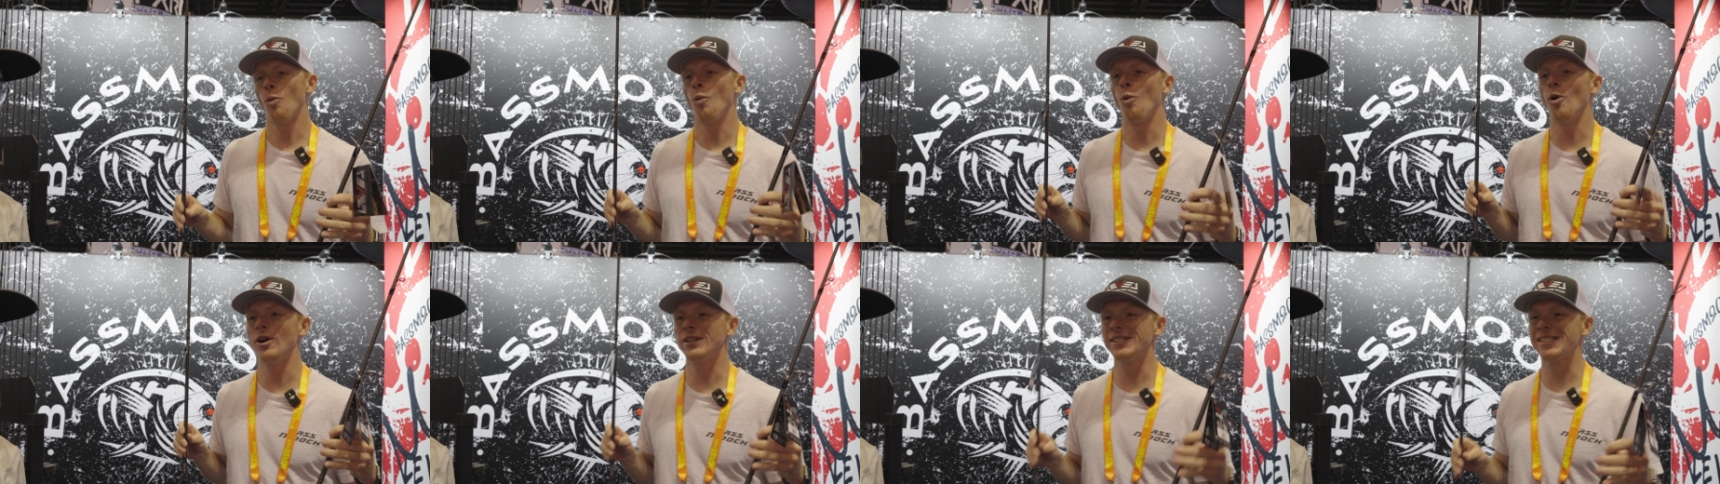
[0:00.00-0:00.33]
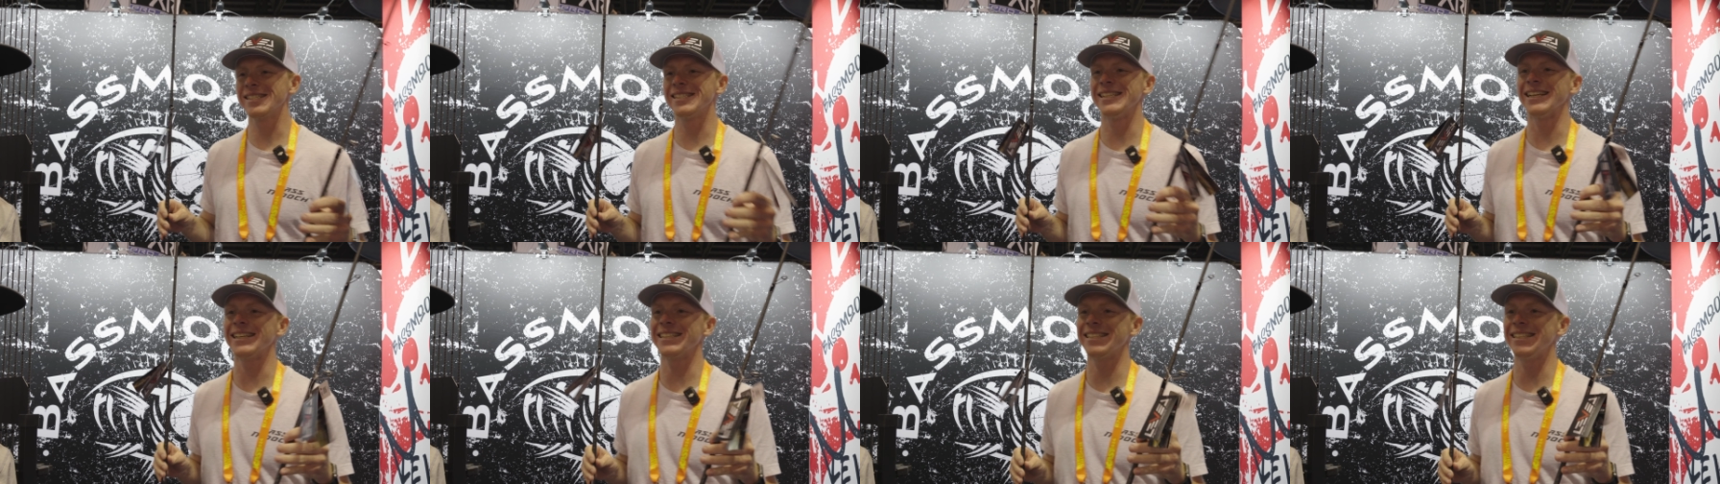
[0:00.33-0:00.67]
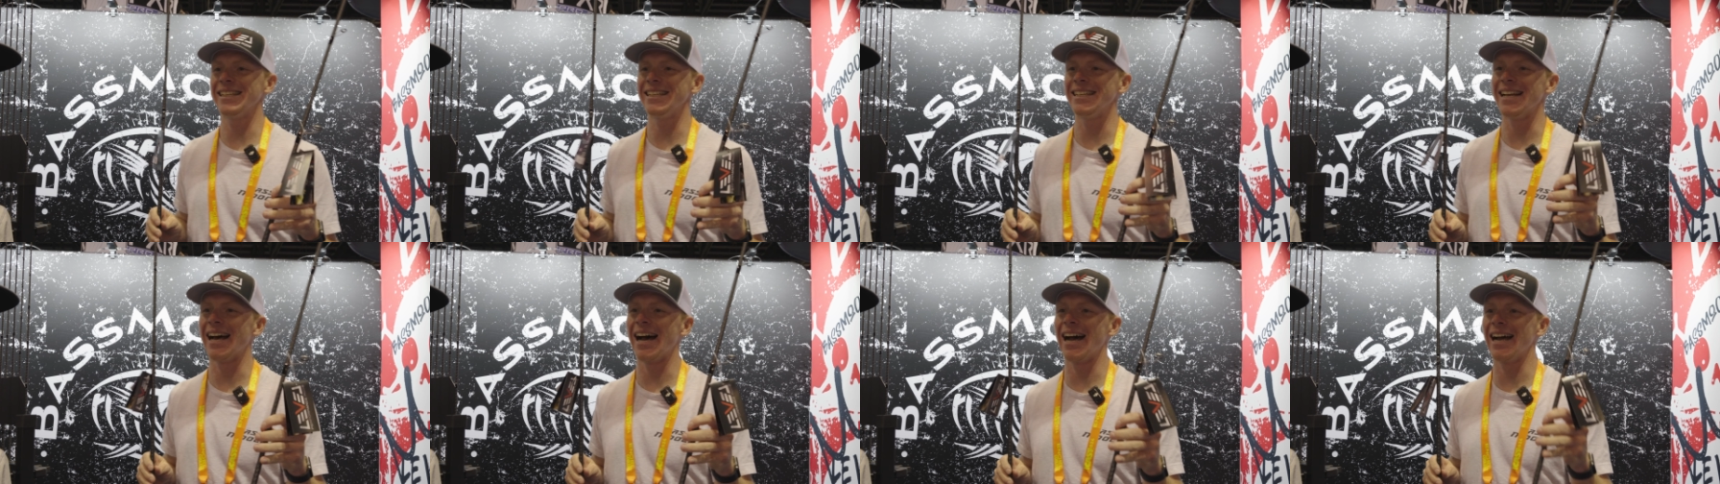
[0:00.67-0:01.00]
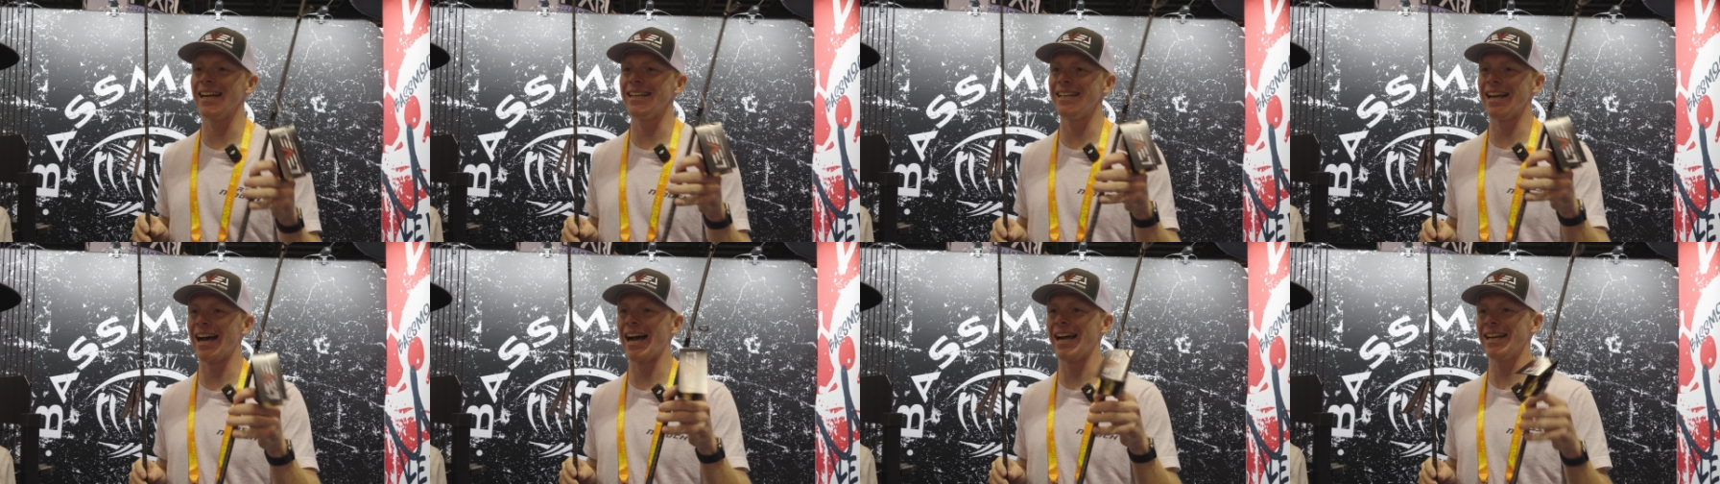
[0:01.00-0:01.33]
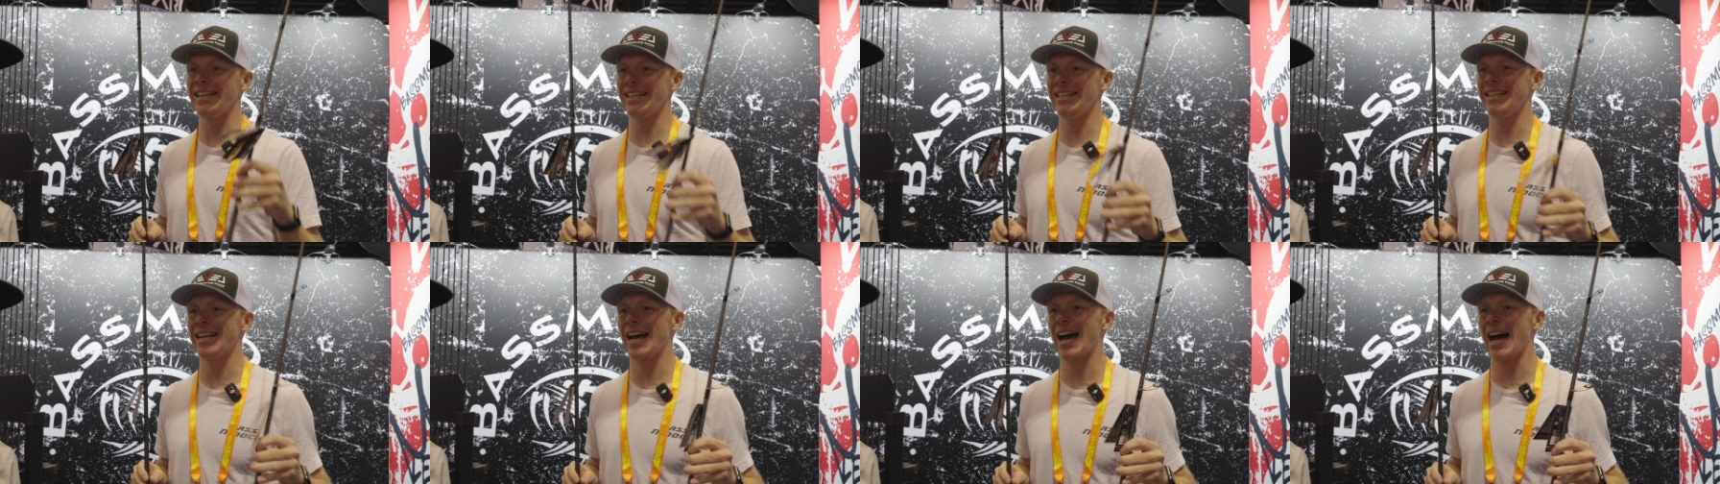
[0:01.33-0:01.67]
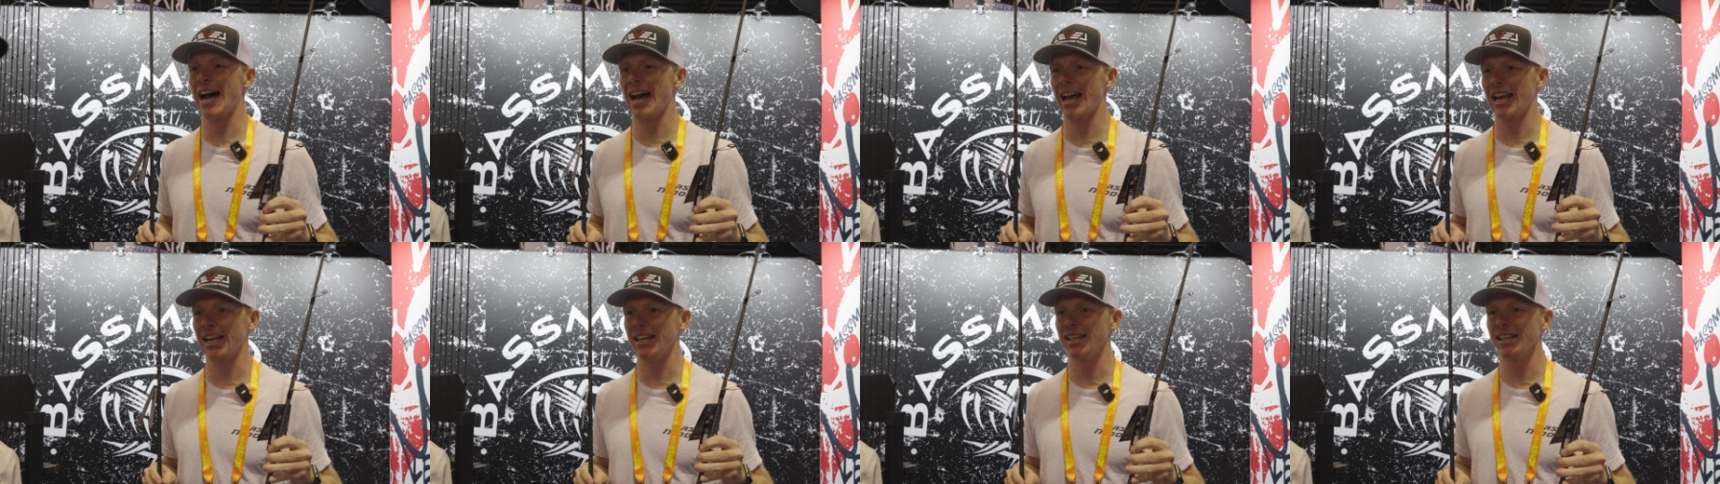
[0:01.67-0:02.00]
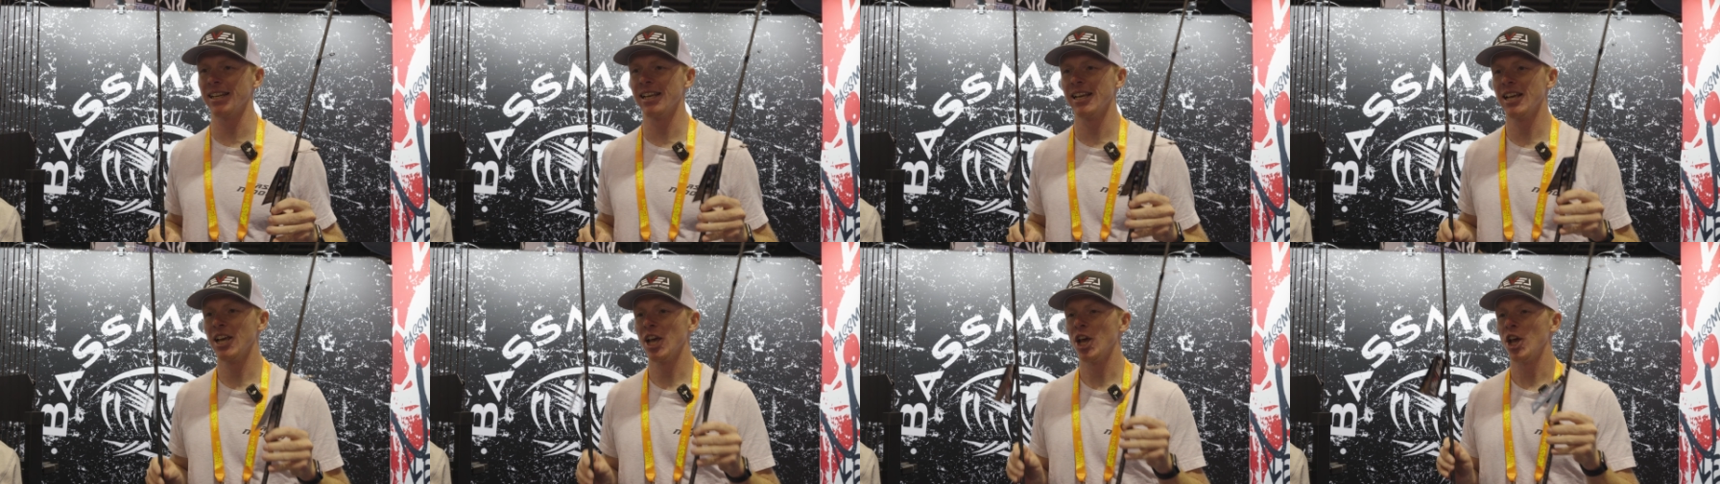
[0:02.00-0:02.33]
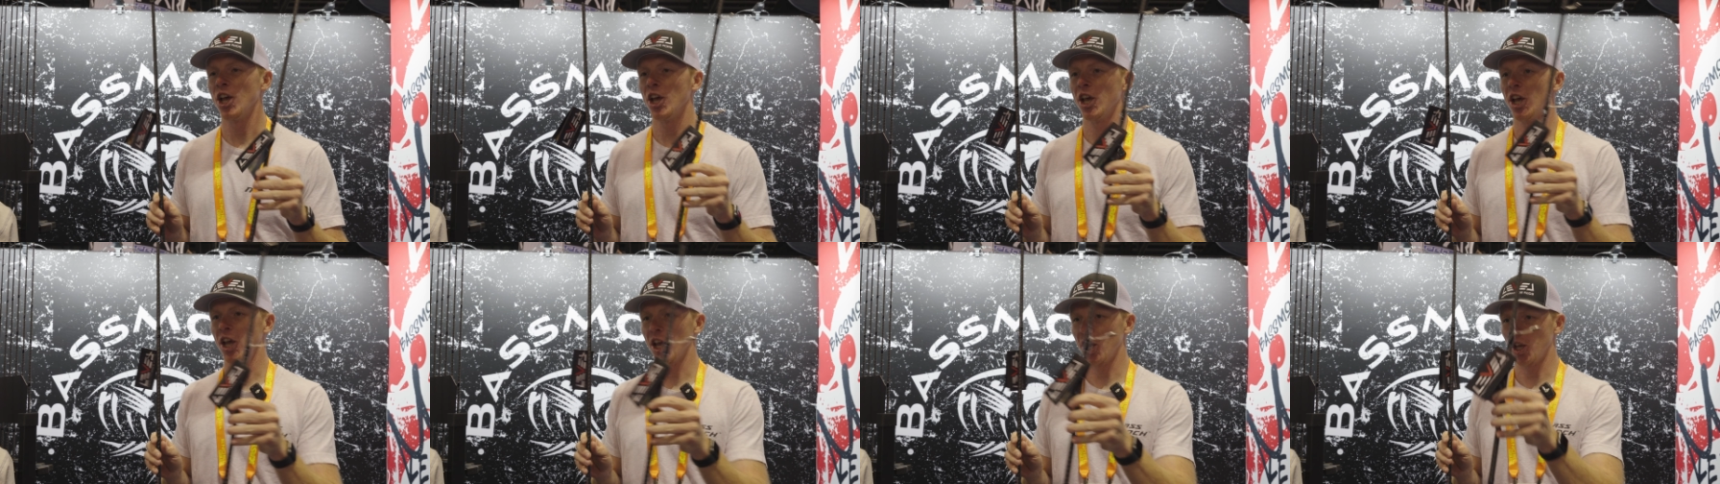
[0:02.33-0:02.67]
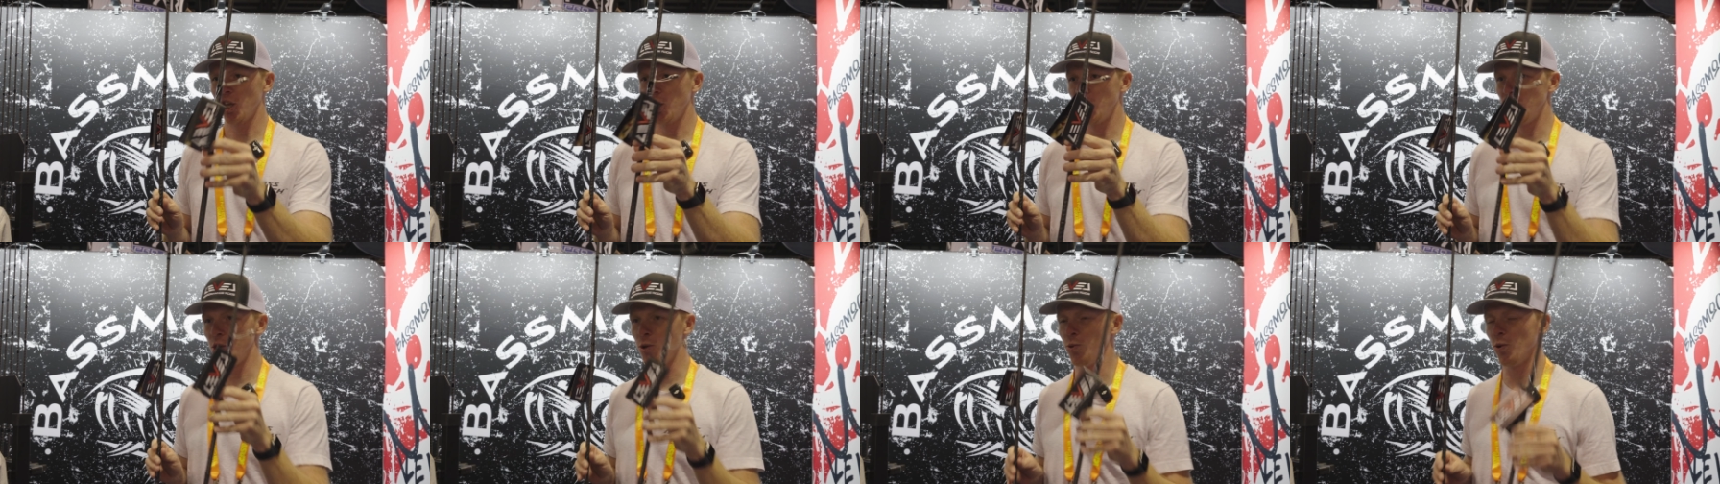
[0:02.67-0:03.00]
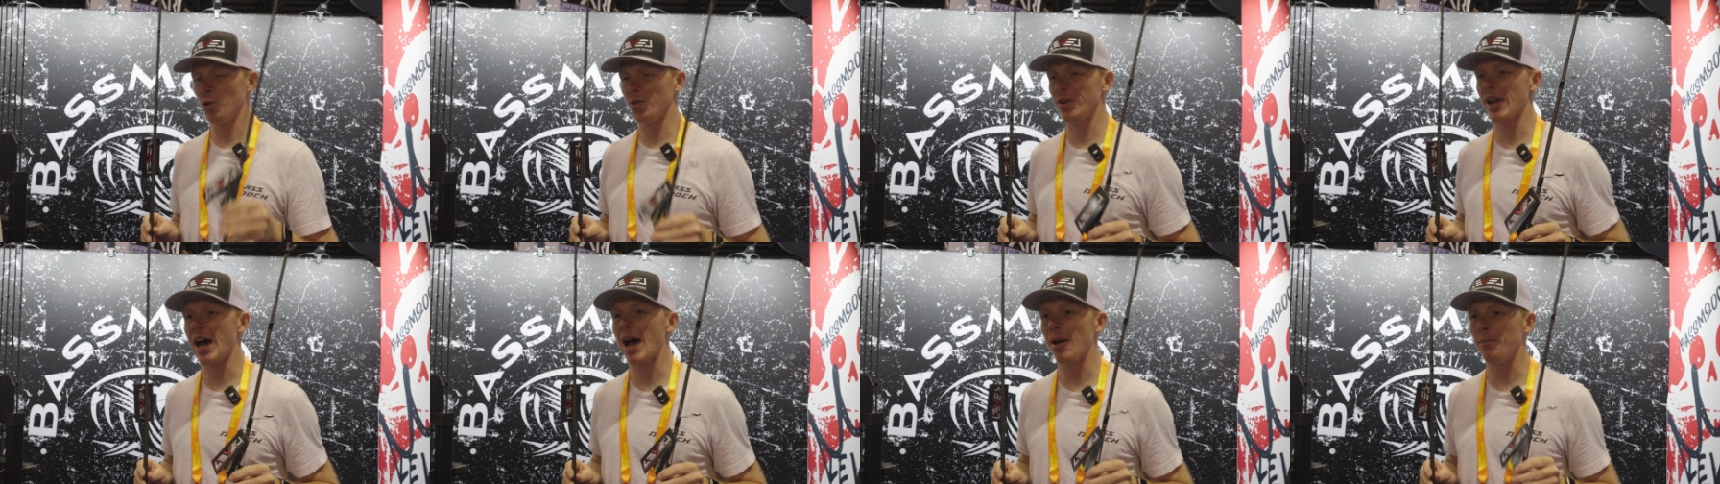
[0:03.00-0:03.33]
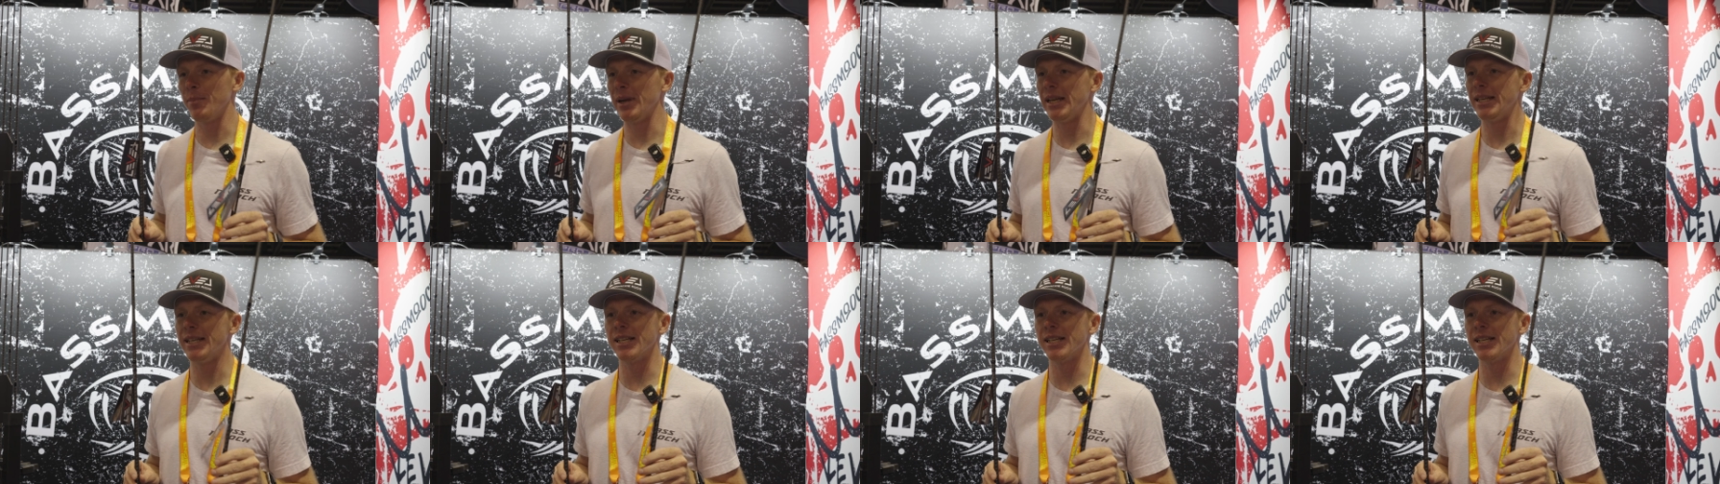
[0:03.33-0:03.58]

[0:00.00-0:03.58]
169.99. You will not be